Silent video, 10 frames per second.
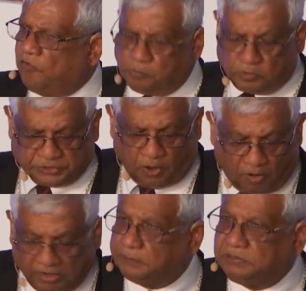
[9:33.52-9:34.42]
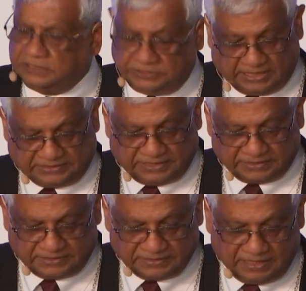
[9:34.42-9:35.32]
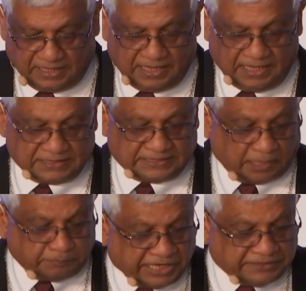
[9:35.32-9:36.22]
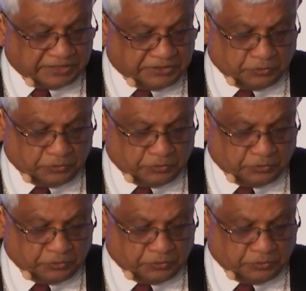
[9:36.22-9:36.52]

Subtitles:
the most horrible injustice, subjected